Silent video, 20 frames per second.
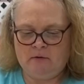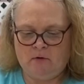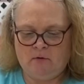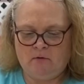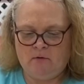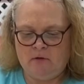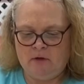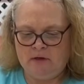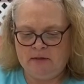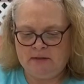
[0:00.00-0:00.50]

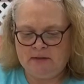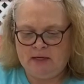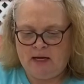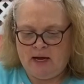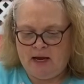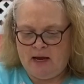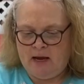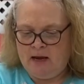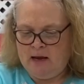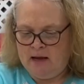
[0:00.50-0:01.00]

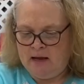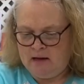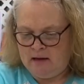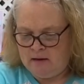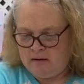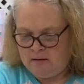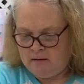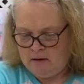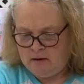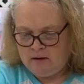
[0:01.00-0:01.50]
so this
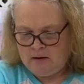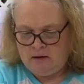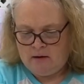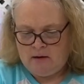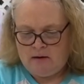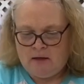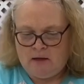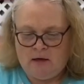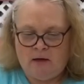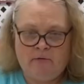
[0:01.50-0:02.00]
guy,
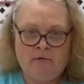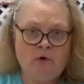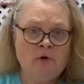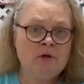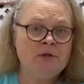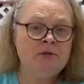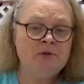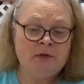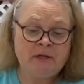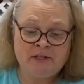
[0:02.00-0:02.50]

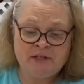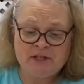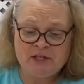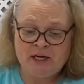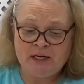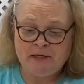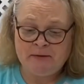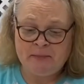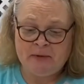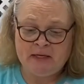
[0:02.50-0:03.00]
and of
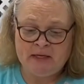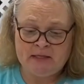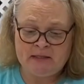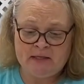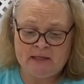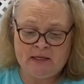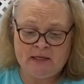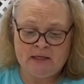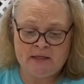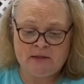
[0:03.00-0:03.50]
course you could
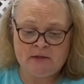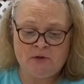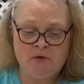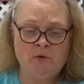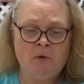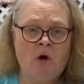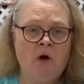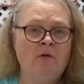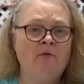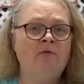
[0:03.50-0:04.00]
chain piece
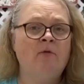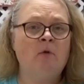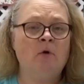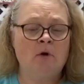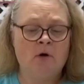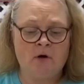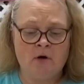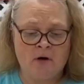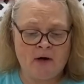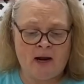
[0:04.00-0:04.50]
these,
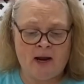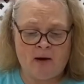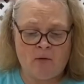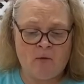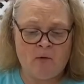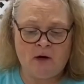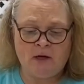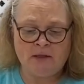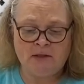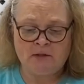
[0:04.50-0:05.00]
do all
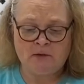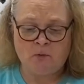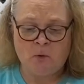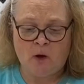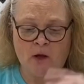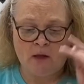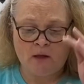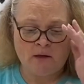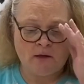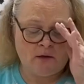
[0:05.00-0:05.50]
4 at
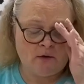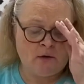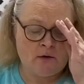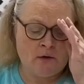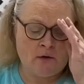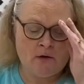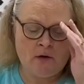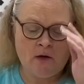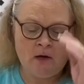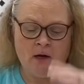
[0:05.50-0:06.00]
once
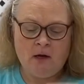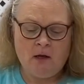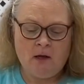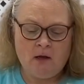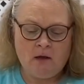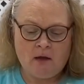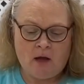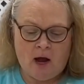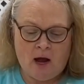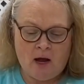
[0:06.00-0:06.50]
while
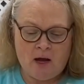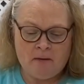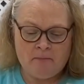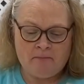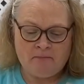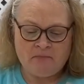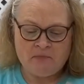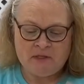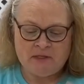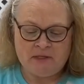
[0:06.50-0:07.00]
you're
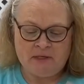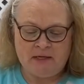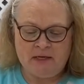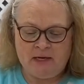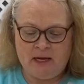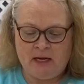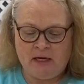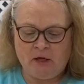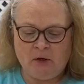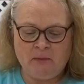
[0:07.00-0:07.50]

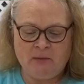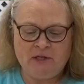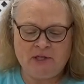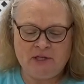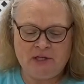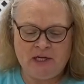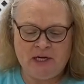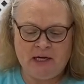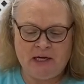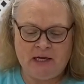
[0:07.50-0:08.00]
sitting
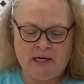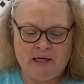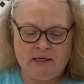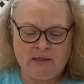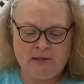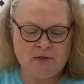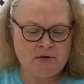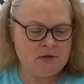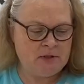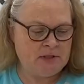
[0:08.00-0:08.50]
at your
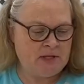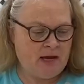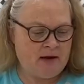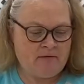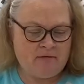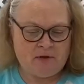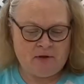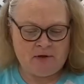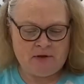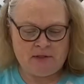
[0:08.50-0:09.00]
machine.
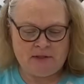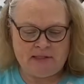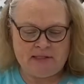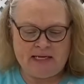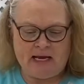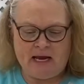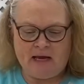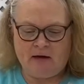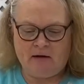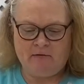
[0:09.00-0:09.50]
So just have
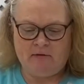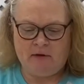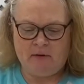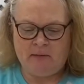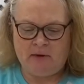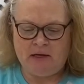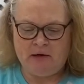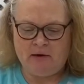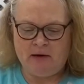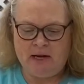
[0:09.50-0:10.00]
a little
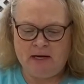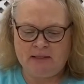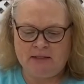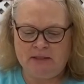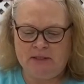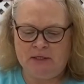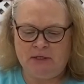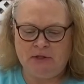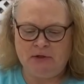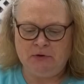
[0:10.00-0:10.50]
stack of them
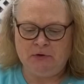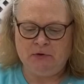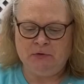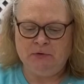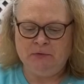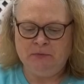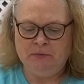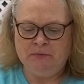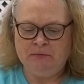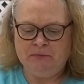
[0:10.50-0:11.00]
here next
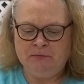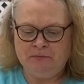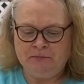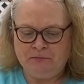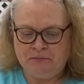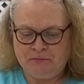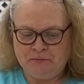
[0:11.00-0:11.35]
to you.